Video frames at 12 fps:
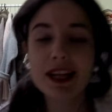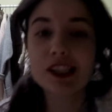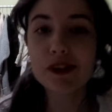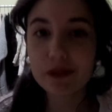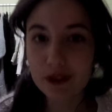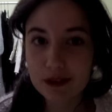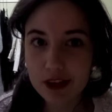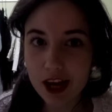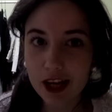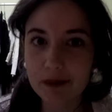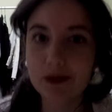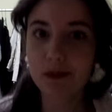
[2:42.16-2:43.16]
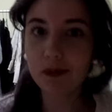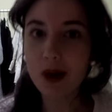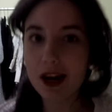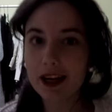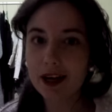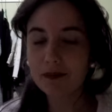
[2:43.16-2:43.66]
asked a few times
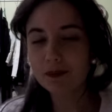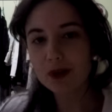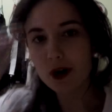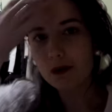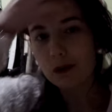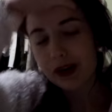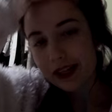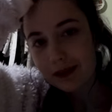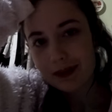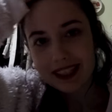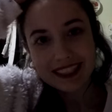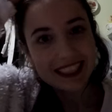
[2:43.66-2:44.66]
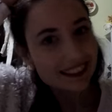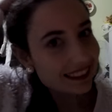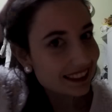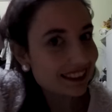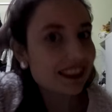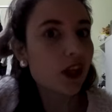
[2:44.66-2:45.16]
why I'm not wearing my
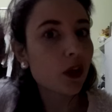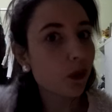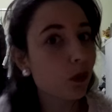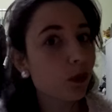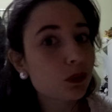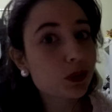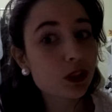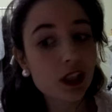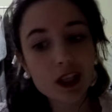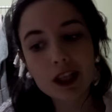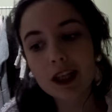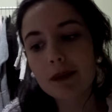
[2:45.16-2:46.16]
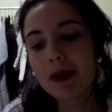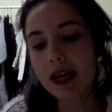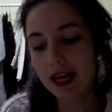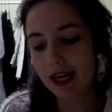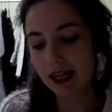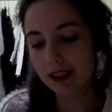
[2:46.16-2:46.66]
glasses all the time,
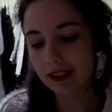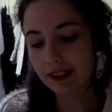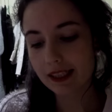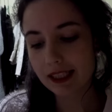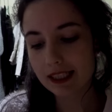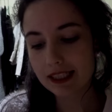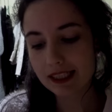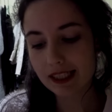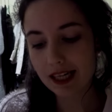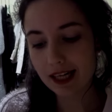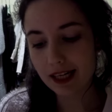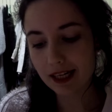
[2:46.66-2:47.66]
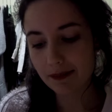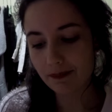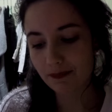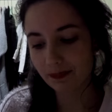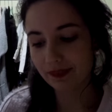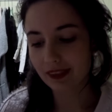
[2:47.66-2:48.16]
and the thing is that
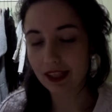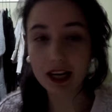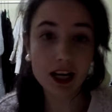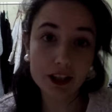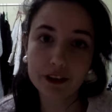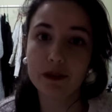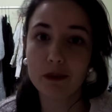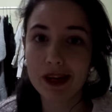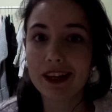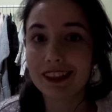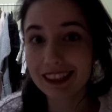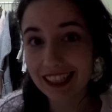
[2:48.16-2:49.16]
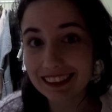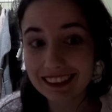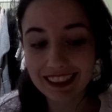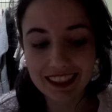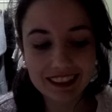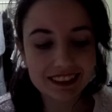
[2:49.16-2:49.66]
I don't wear
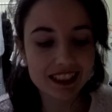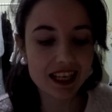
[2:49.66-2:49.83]
glasses.